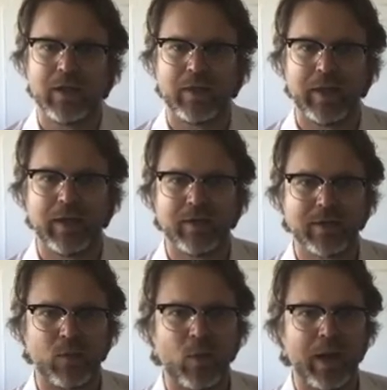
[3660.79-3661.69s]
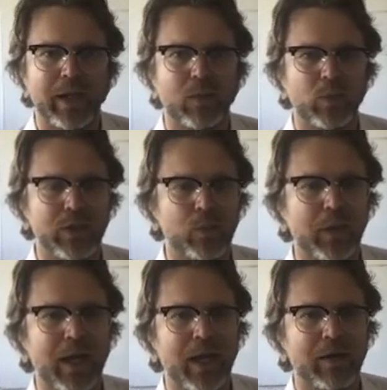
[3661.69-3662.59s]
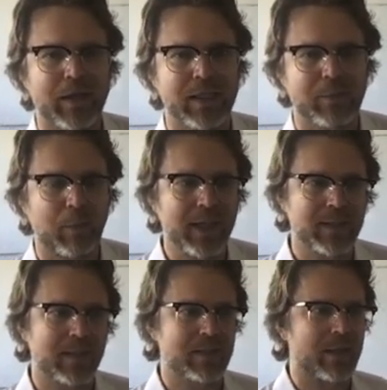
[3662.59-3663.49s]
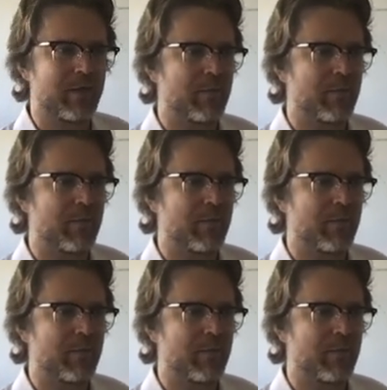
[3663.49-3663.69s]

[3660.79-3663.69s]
there is a way in which we are expressing a set of